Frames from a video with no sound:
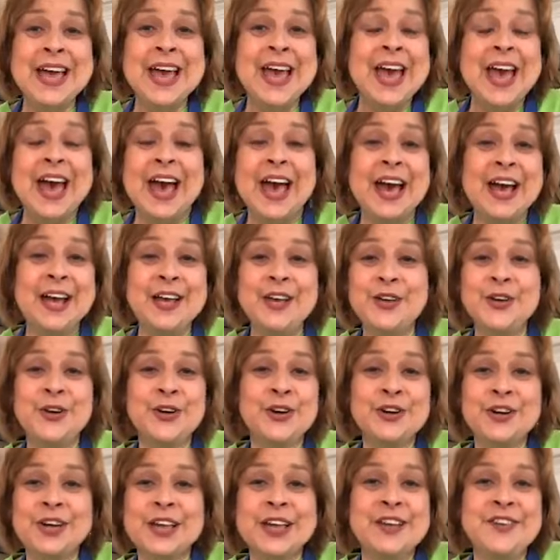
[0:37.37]
at your
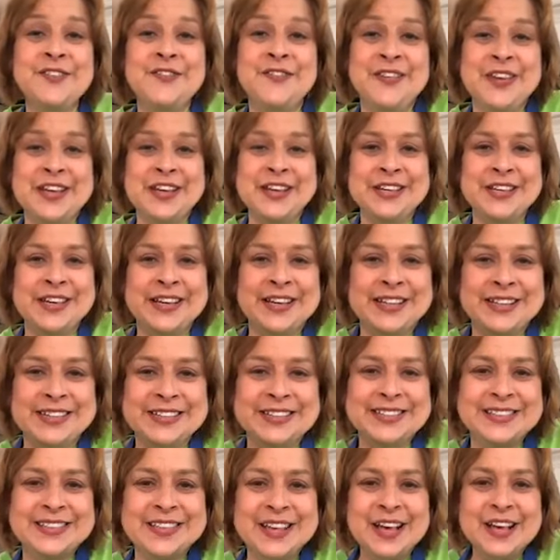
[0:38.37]

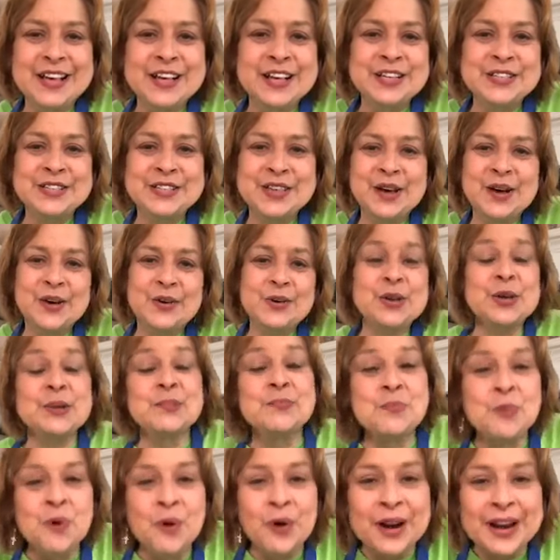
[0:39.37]
convenience. So good
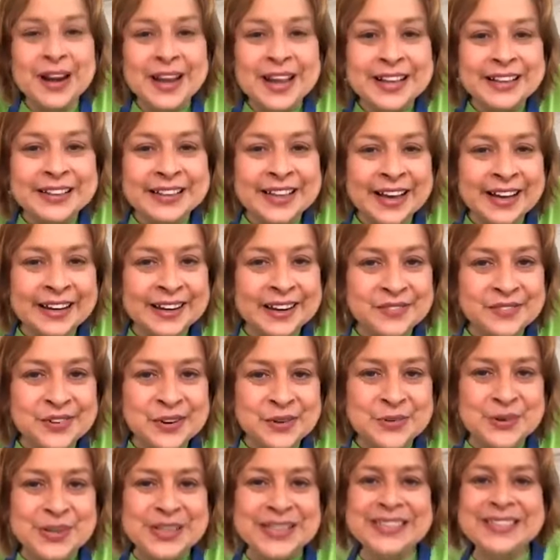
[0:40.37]
morning, glad
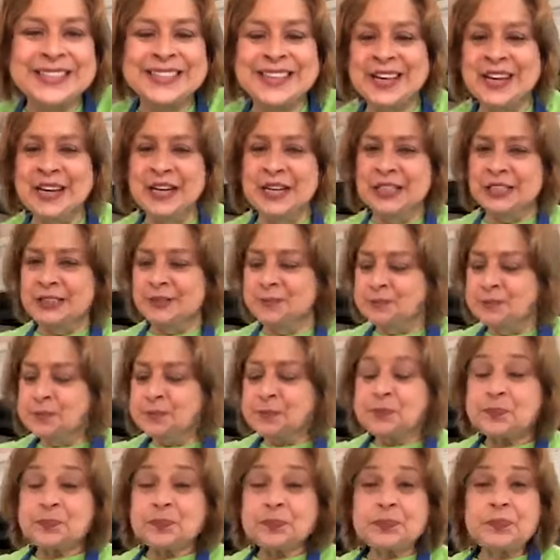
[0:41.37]
everyone's here.
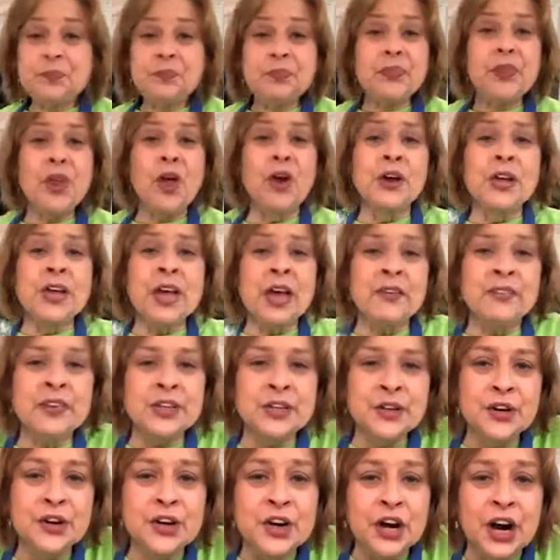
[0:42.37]
Are you having your
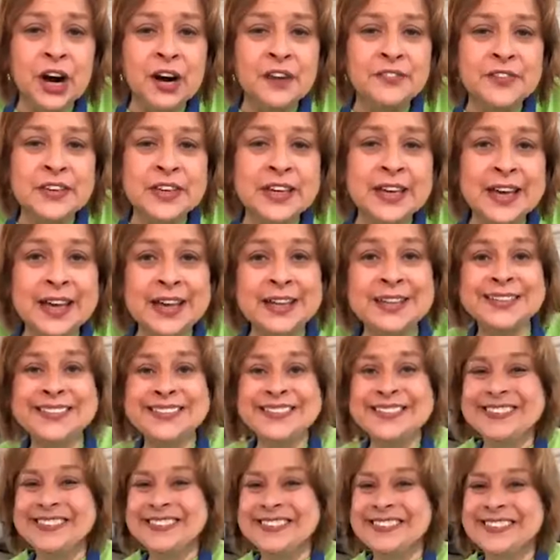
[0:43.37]
coffee yet?
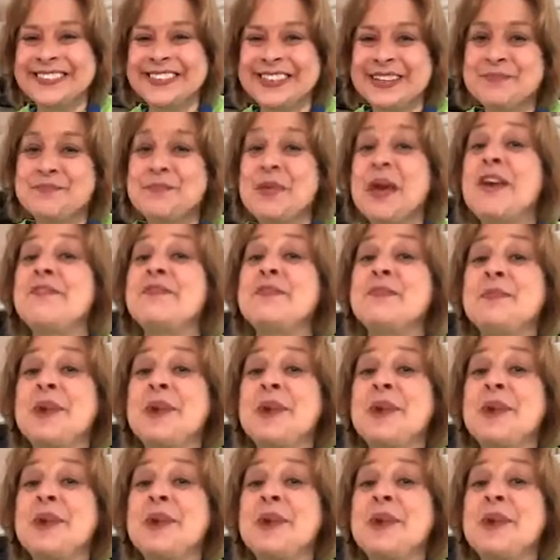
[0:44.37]
Having my